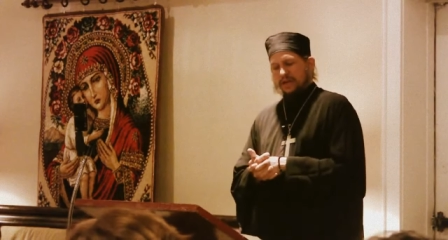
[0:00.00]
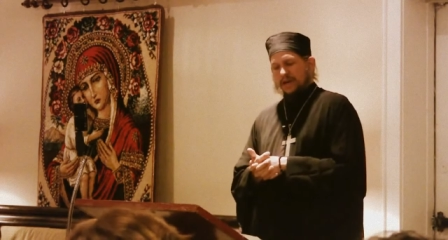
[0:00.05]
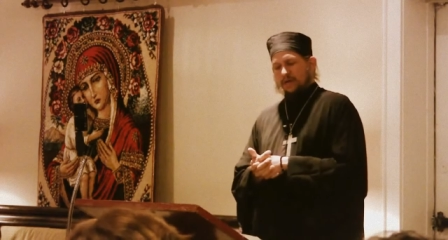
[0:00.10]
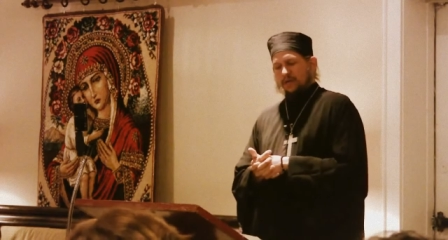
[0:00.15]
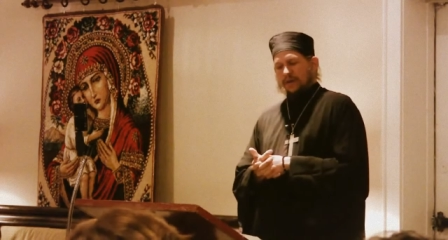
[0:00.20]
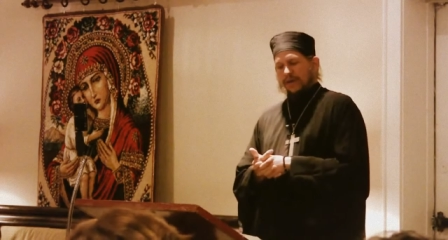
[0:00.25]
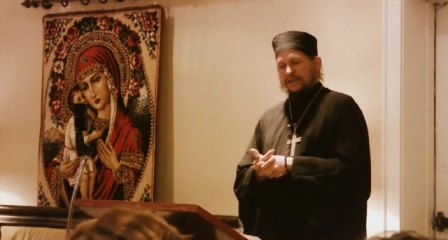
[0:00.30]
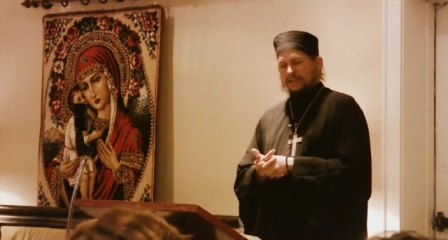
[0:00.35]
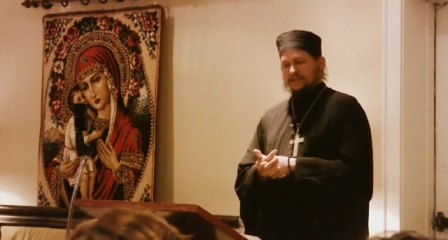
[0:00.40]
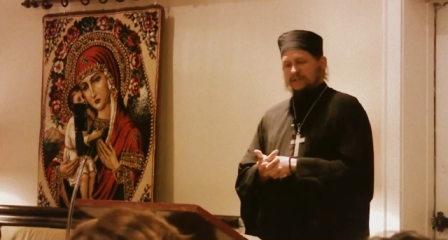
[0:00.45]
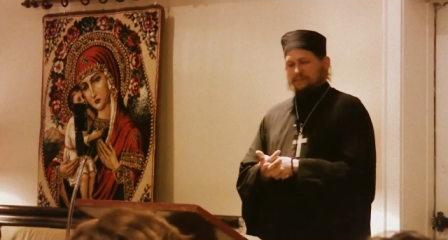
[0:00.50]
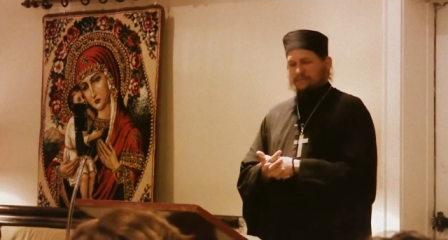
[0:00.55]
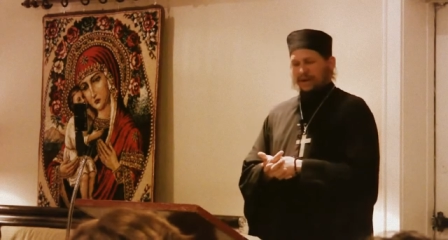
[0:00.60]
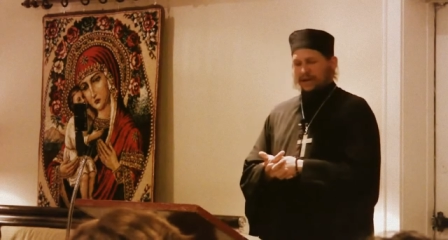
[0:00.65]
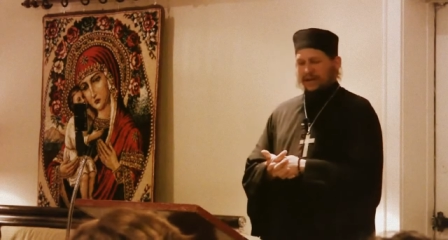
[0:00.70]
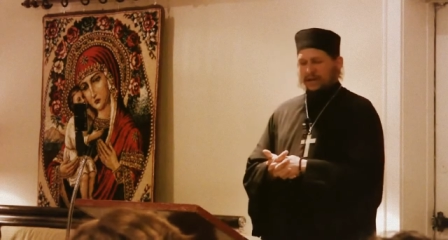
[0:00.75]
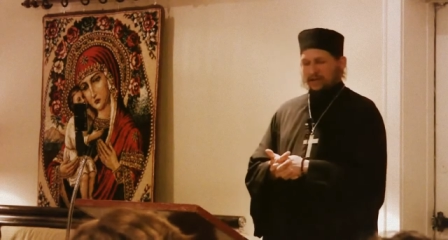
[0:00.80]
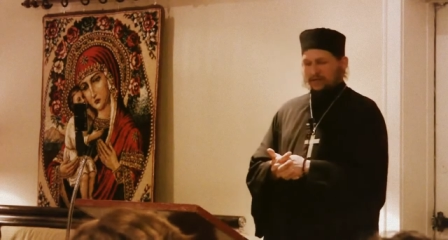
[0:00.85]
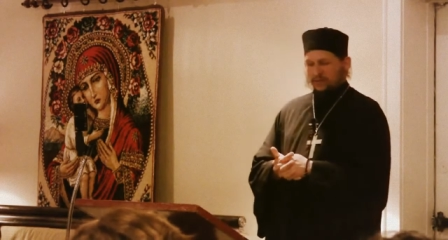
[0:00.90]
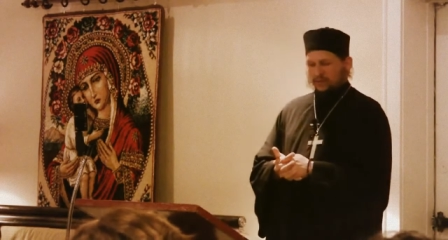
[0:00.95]
I went to
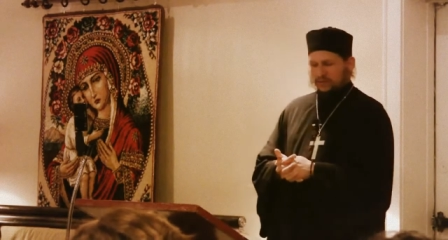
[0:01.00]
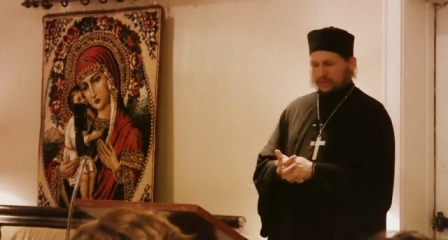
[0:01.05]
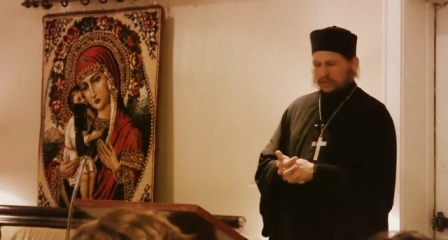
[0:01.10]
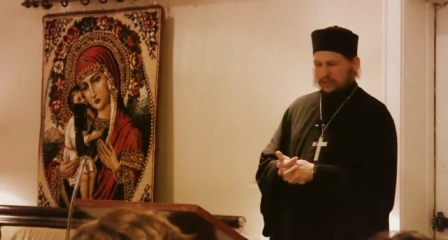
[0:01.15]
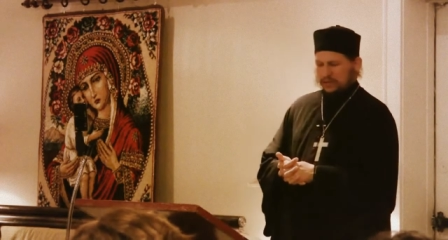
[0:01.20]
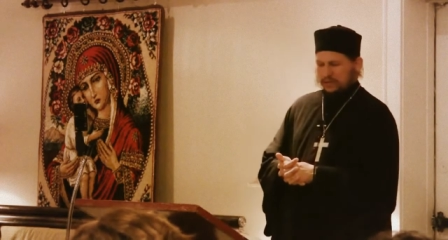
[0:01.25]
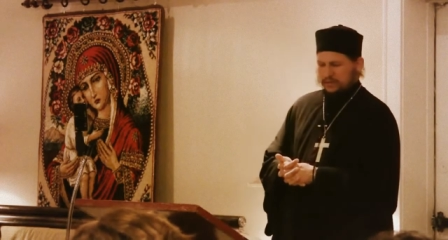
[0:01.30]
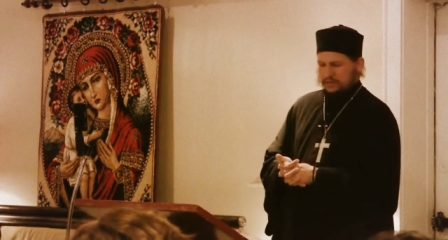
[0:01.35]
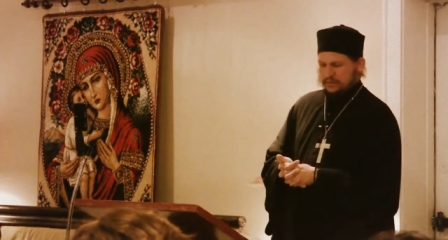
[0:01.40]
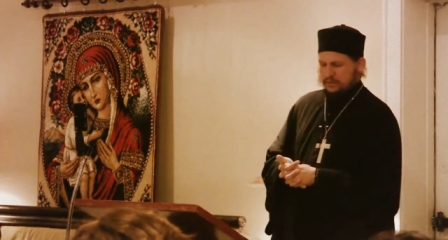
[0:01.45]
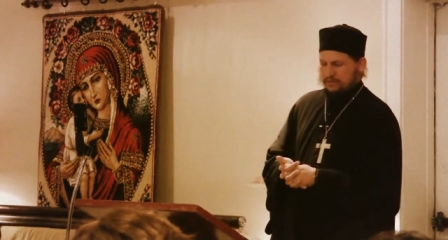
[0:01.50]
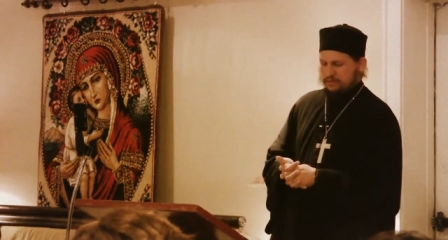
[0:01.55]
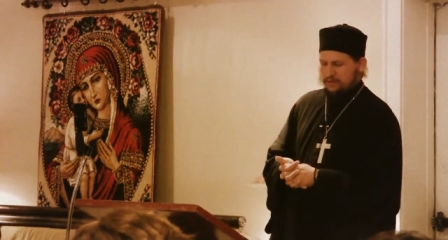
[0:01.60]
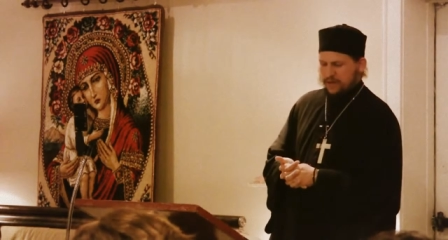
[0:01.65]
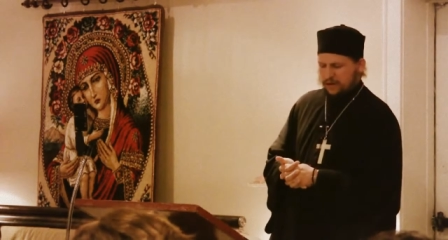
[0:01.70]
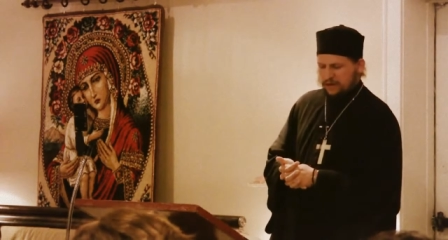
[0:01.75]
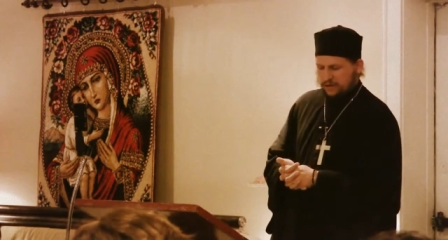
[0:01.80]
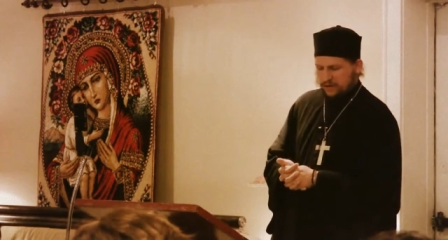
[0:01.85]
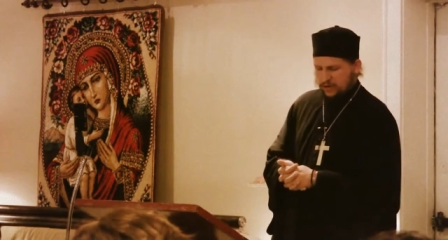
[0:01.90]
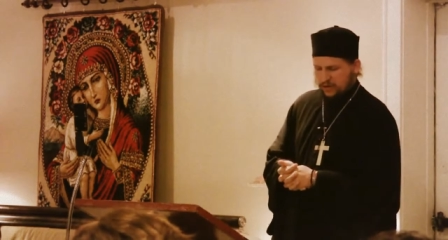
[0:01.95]
Panagouda
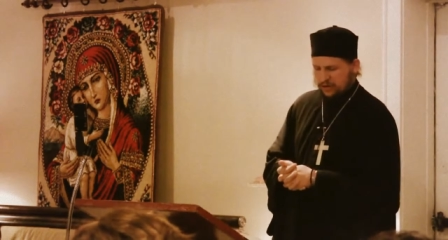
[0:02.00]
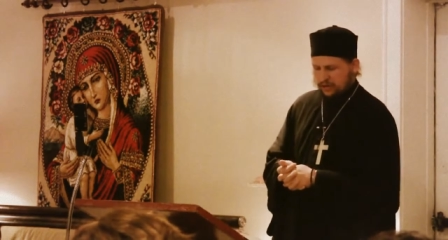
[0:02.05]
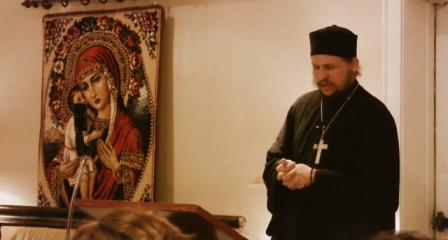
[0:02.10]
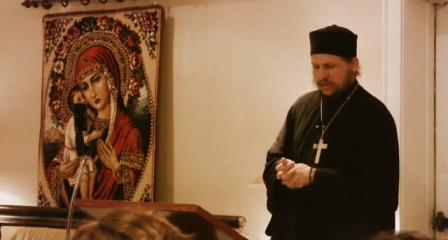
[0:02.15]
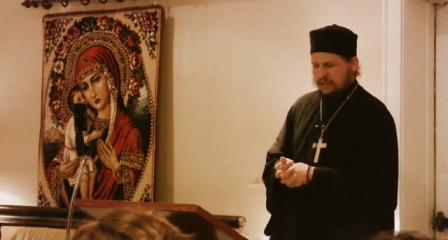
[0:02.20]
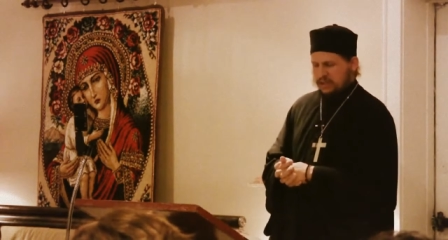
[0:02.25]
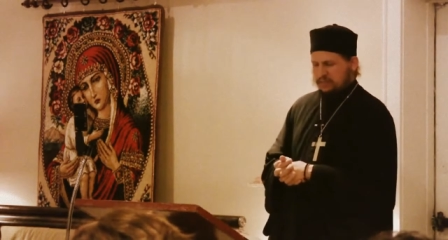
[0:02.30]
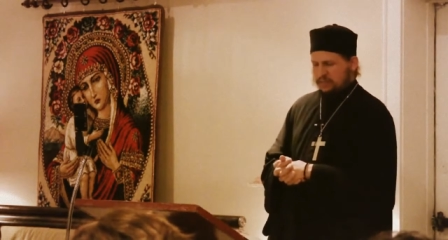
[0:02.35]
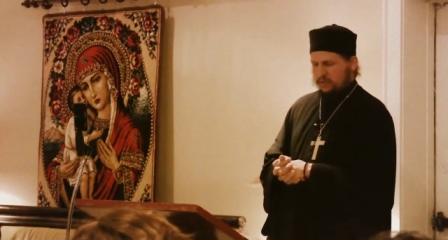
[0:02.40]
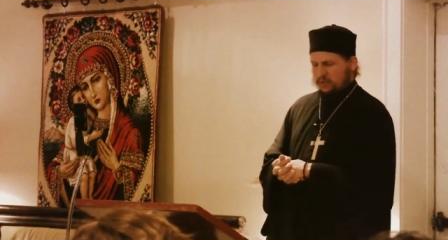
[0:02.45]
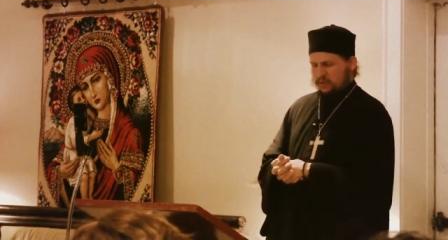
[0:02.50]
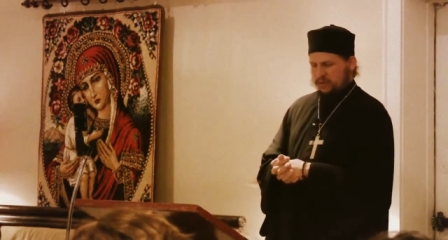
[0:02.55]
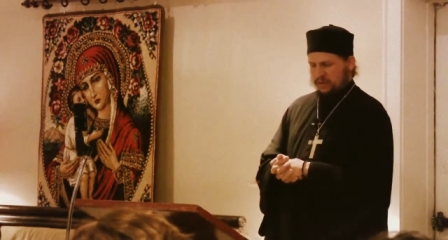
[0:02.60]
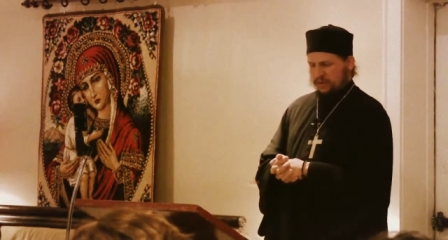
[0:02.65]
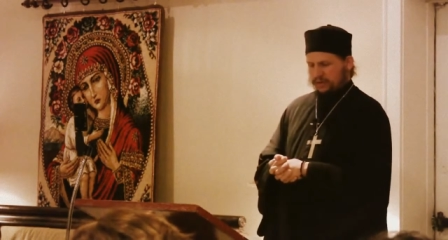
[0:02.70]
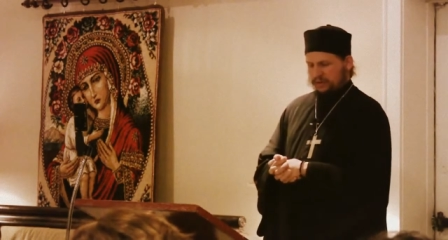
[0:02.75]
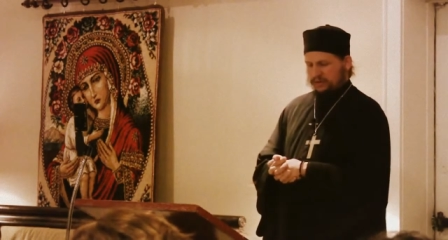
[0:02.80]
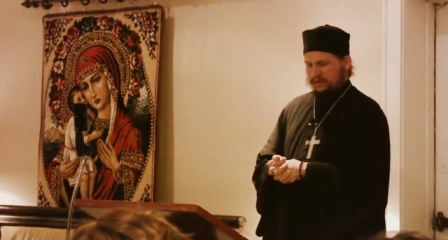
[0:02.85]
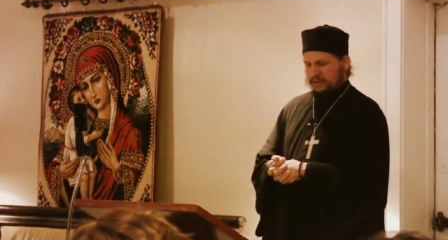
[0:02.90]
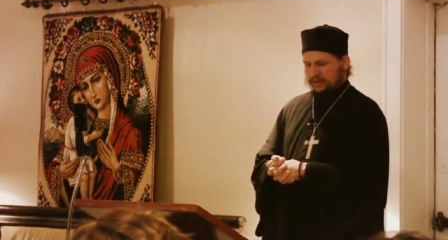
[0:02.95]
very early in the morning.